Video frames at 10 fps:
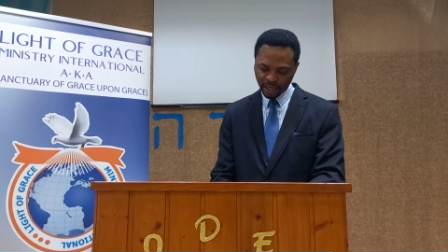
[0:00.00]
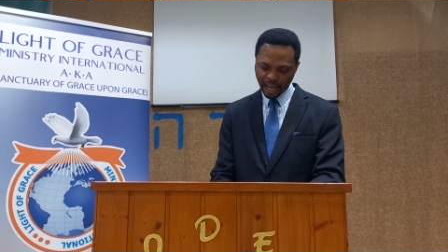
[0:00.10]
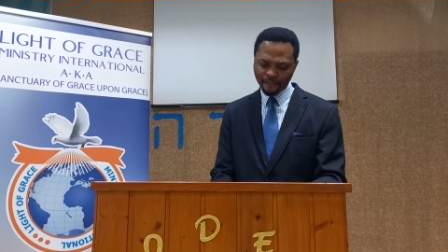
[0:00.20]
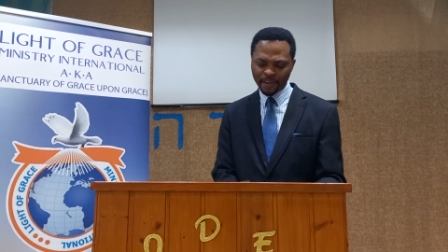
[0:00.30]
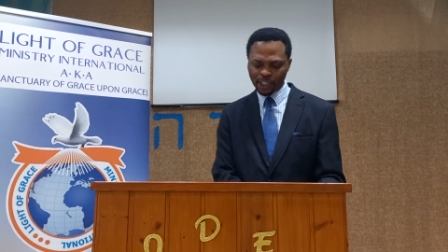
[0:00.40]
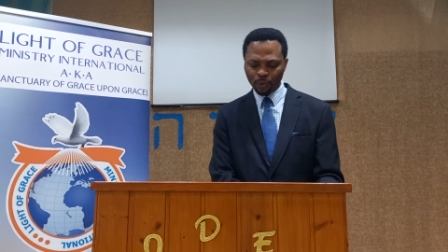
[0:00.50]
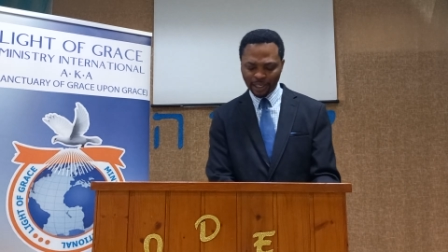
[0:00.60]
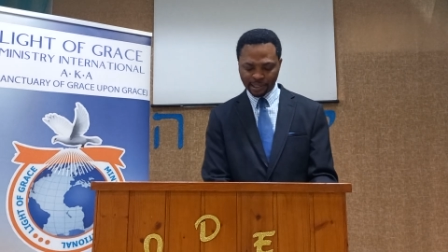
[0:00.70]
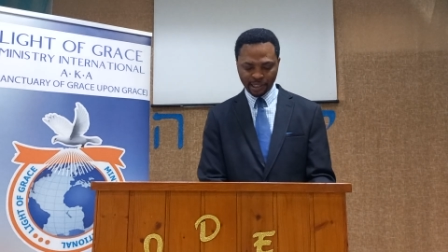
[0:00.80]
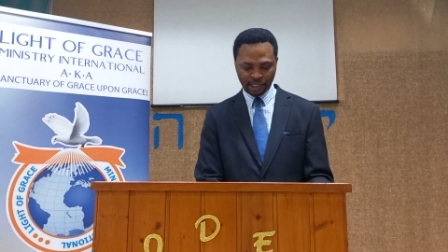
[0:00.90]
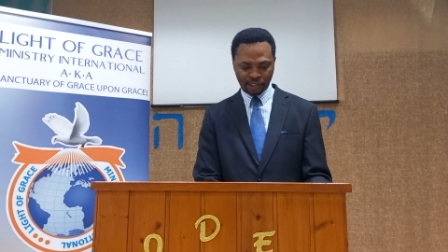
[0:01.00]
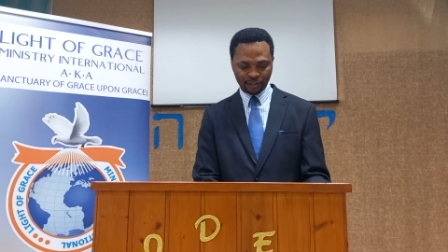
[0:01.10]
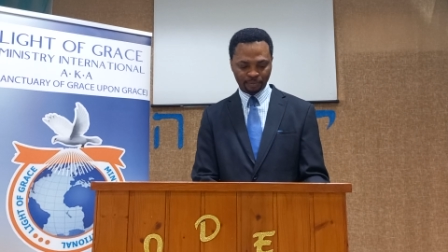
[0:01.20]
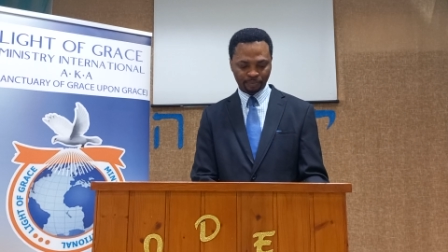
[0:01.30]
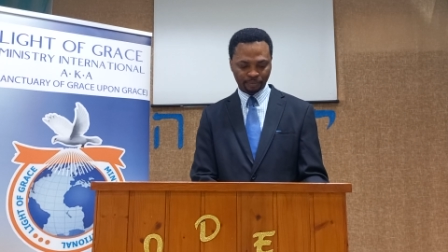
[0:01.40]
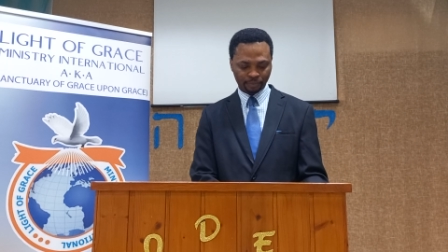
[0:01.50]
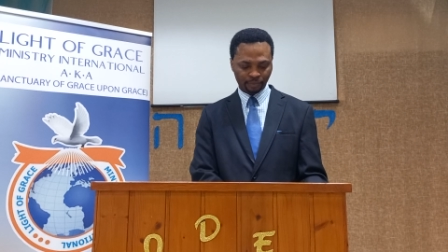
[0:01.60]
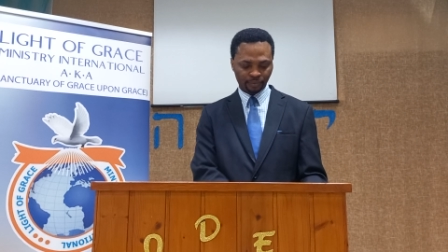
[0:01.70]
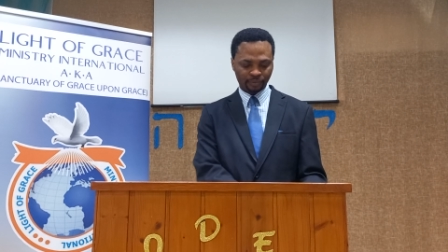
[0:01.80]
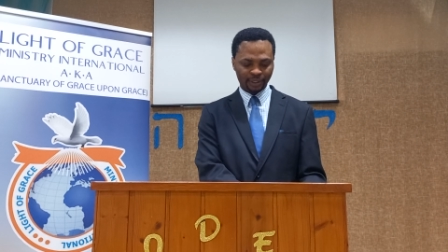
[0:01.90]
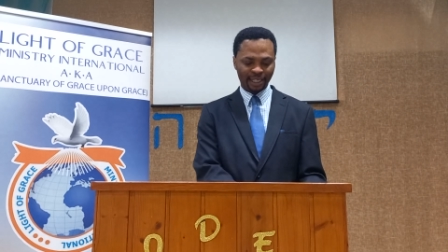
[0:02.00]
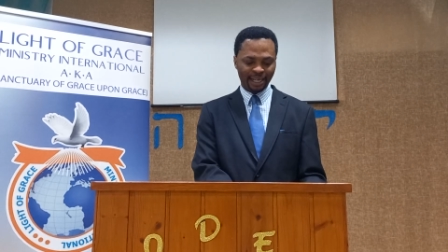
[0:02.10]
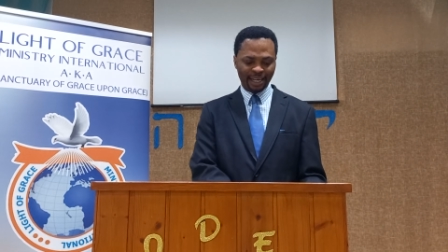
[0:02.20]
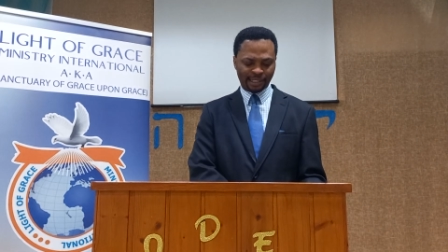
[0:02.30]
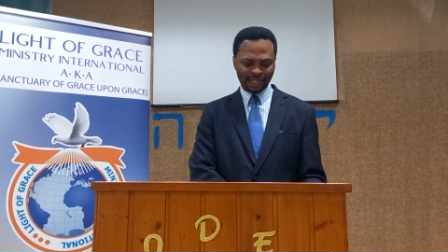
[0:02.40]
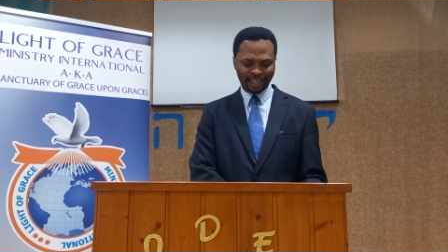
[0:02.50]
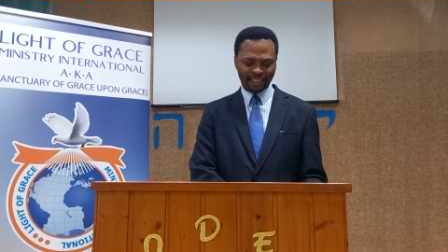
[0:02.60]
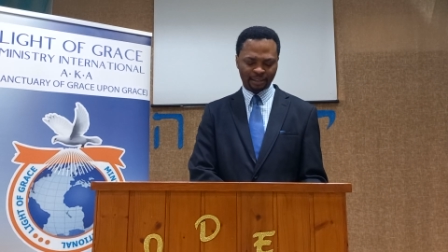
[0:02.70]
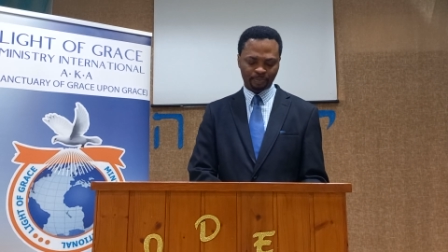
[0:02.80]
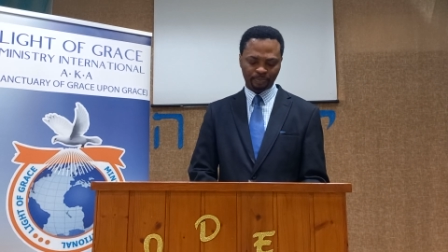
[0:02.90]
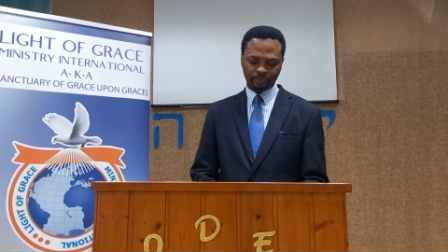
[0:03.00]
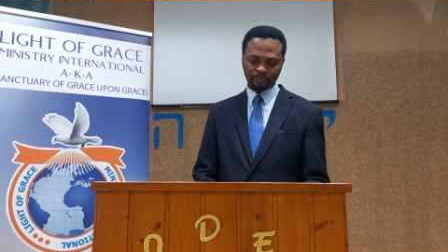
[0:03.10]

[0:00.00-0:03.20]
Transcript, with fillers: and verse 26. He said,